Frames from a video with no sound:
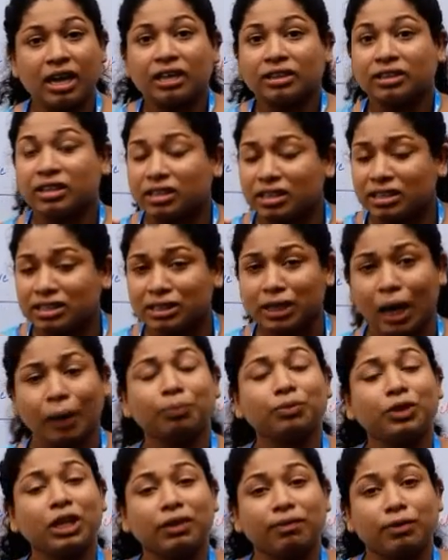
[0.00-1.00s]
This is
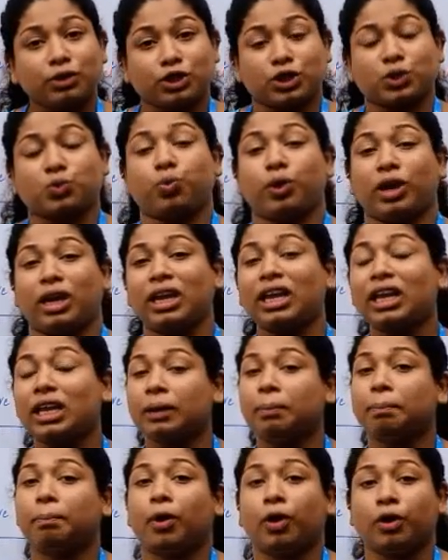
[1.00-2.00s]
something which is very
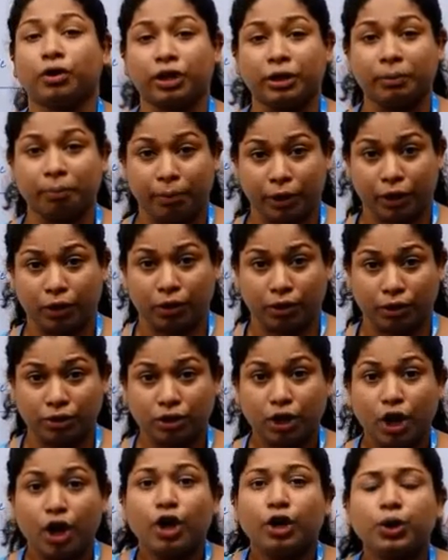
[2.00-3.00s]
important, because
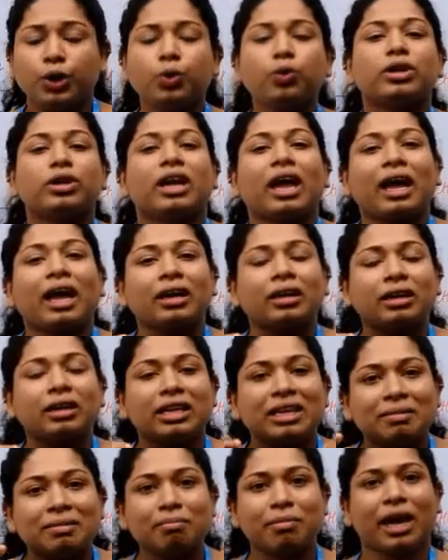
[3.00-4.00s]
you can
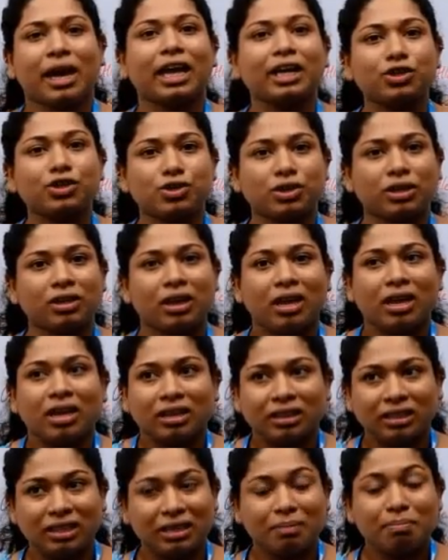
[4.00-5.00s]

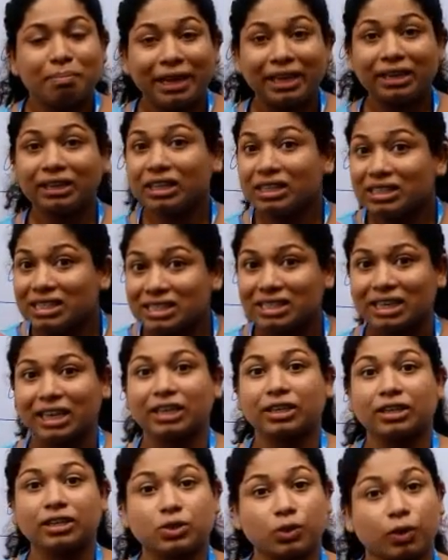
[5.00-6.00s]
imagine the mental
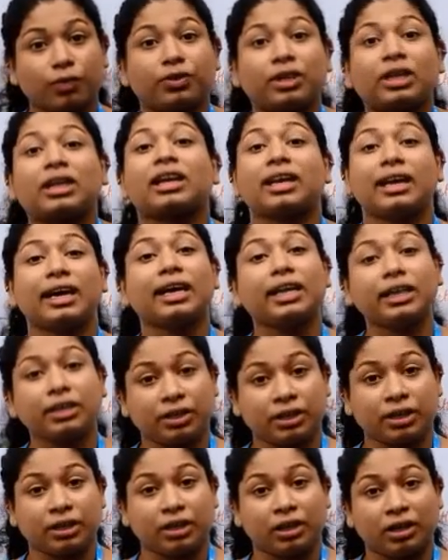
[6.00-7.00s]
status of the client
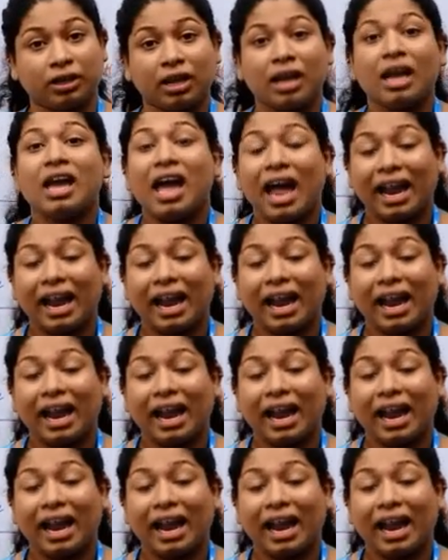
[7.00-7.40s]
here,